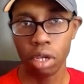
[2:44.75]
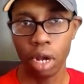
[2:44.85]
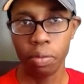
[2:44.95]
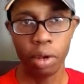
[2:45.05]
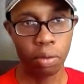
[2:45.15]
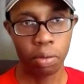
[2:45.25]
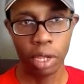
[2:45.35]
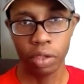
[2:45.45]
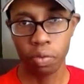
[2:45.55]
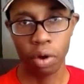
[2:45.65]
I've been in a
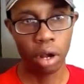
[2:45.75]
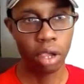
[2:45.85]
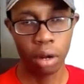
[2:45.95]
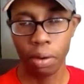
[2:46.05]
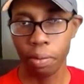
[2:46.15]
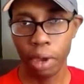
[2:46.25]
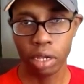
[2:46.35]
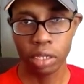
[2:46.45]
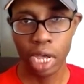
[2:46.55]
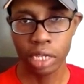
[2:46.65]
place where, my
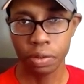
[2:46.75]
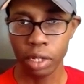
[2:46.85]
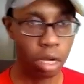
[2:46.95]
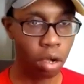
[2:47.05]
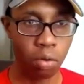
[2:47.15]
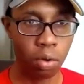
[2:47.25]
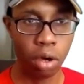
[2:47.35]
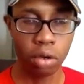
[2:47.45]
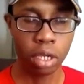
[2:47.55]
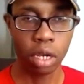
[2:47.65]
parents asked me like, oh,
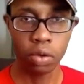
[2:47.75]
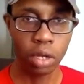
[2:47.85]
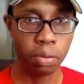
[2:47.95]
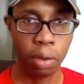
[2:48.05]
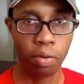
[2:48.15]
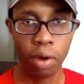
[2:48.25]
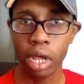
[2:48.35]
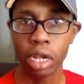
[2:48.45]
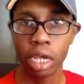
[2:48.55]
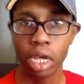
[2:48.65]
well, you need to pay rent.